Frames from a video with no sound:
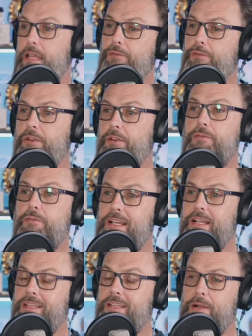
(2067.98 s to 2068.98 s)
if if
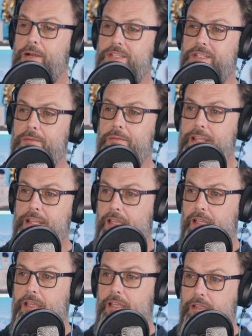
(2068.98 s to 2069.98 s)
I said I was going to
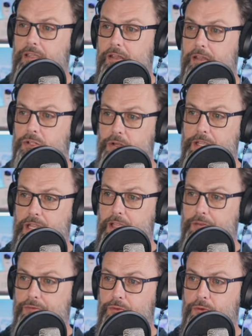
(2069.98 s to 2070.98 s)
make a, a dirt
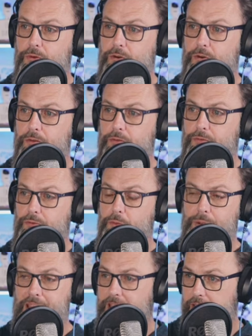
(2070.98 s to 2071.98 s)
cake for,
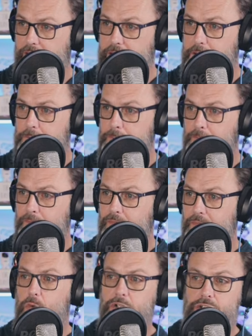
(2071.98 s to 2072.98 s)
for Peggy,
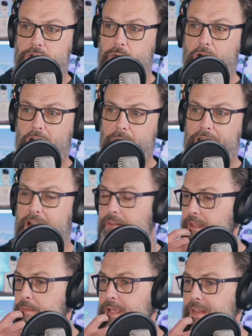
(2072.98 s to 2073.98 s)
would you
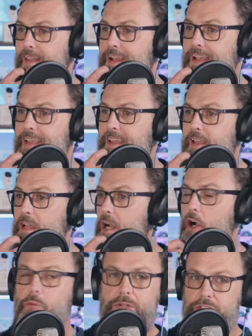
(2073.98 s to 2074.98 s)
automatically be like,
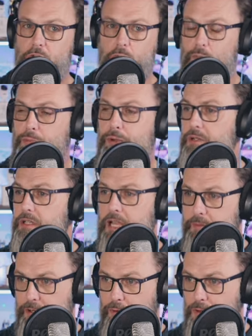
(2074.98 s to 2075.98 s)
oh, but don't put
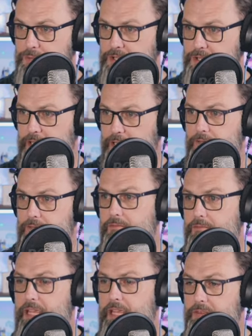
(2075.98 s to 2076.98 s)
gummy worms on it,
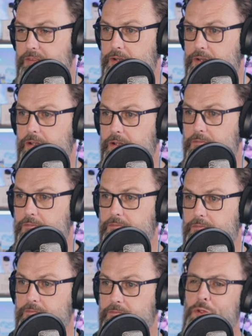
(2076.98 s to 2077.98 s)
Candy Thunder?
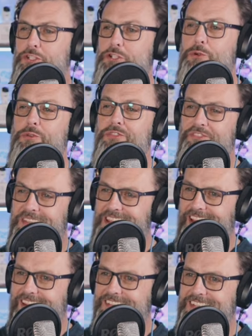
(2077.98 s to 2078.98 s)
Would you
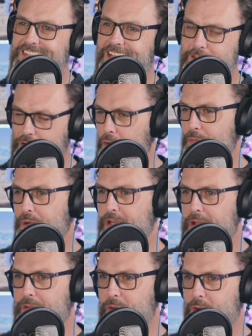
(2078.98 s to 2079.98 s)
think to say don't put
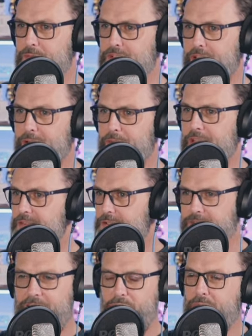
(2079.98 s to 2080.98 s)
gummy worms on it because
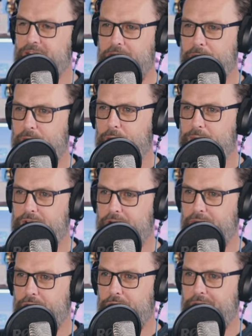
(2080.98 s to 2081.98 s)
there's never been gummy worms
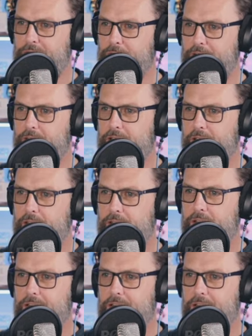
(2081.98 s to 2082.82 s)
on it for your family?